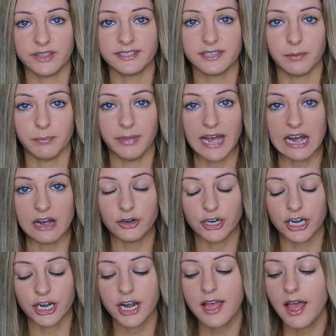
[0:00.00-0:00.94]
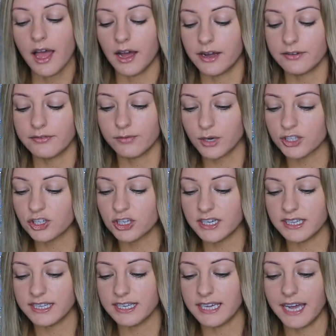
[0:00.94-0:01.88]
with some powder.
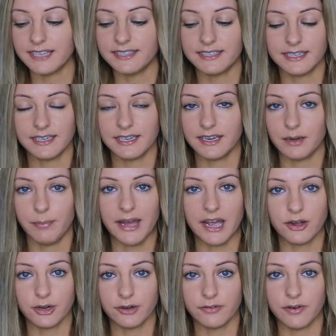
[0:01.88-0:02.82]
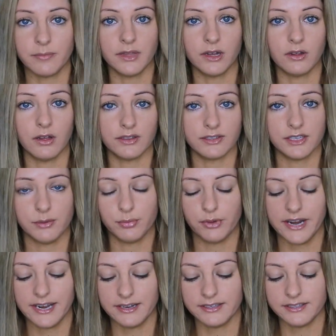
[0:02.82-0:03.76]
Unfortunately, I didn't get a powder from the Ulta
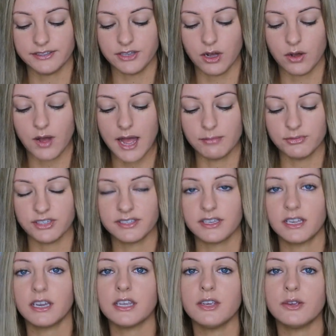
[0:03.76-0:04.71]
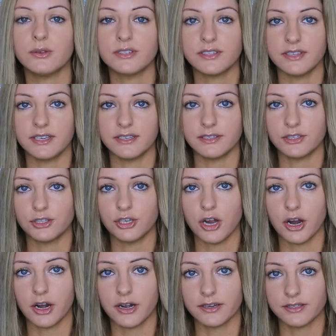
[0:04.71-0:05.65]
brand, so I'm just gonna use this
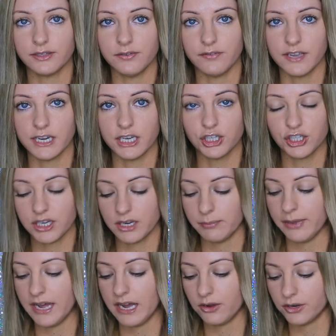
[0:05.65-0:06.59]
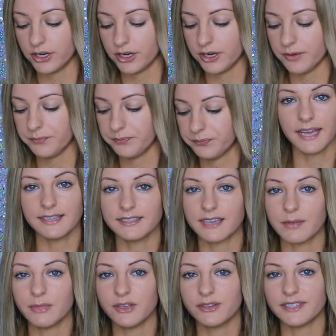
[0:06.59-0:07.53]
Tarte finishing powder, and
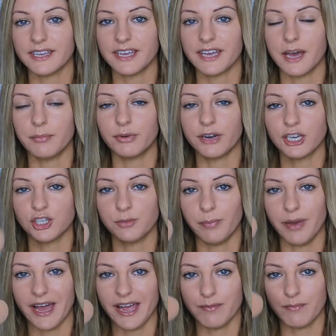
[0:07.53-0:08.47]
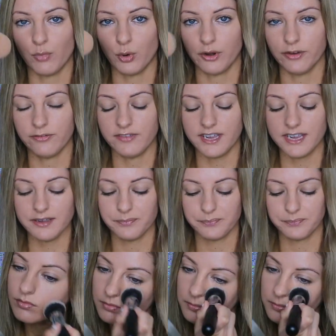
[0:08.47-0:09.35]
I'm using a brush by Morphe.